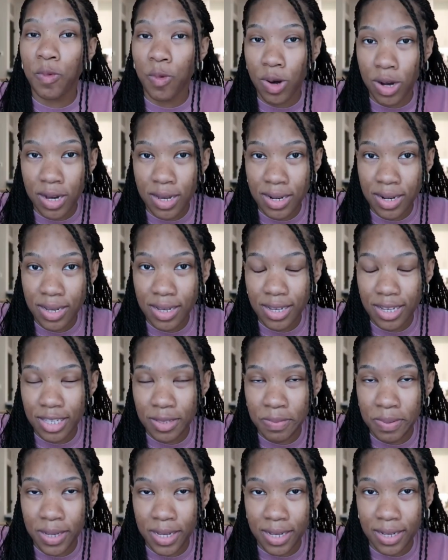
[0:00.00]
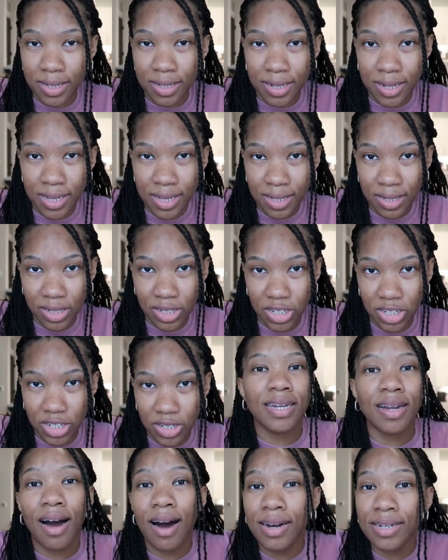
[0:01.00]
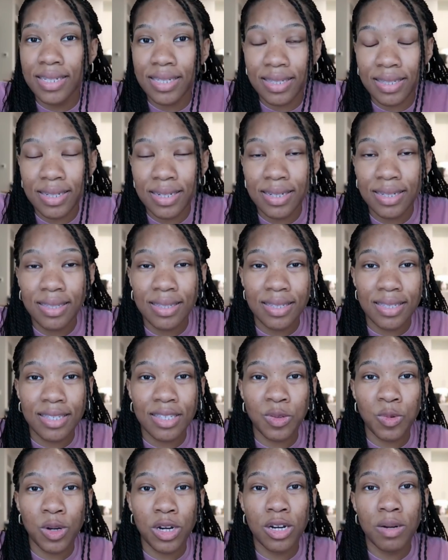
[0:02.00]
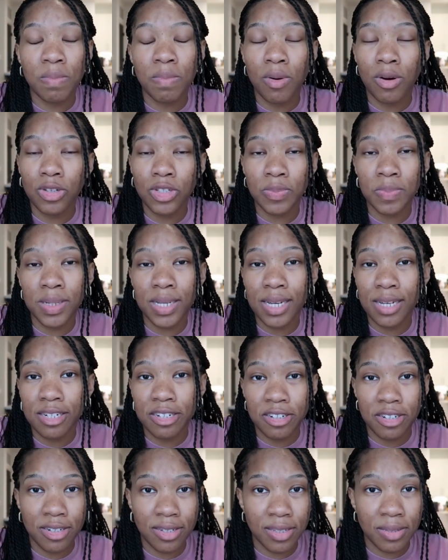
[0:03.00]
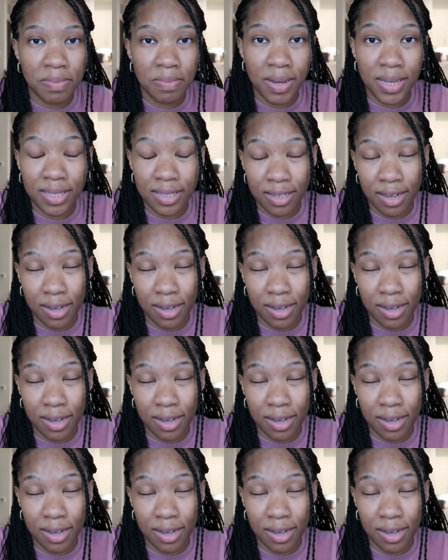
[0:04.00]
1 is picking a niche. And honestly, this is where most beginners mess